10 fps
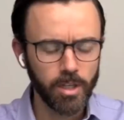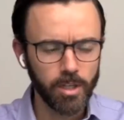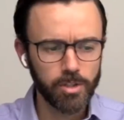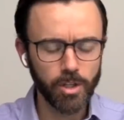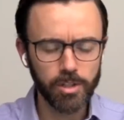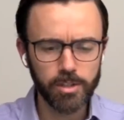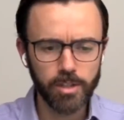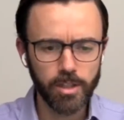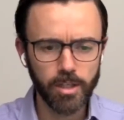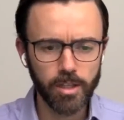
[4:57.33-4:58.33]
John,
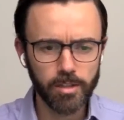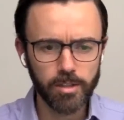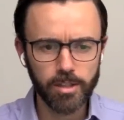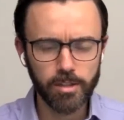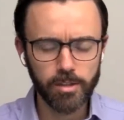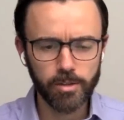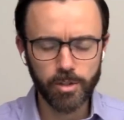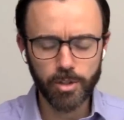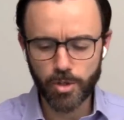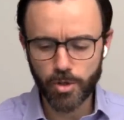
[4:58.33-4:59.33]

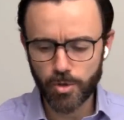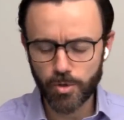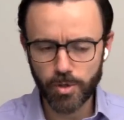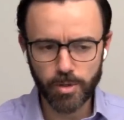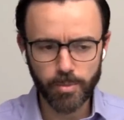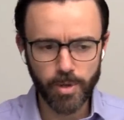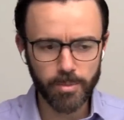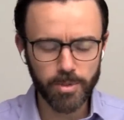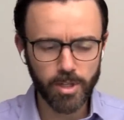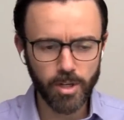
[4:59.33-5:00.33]
Could you
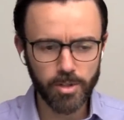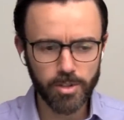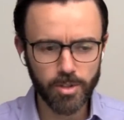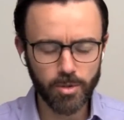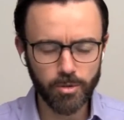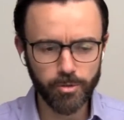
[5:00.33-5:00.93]
perhaps close us off?